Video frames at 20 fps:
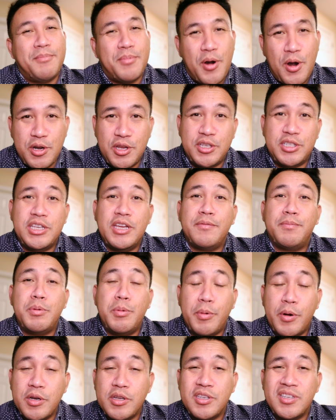Purchase it if
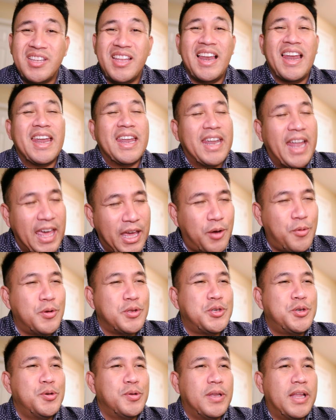you purchase it. Like
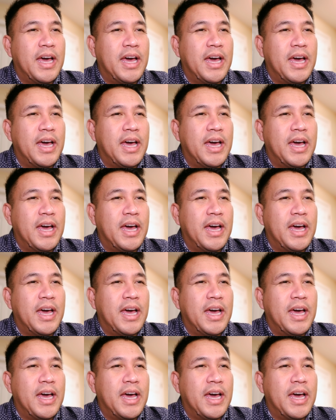what you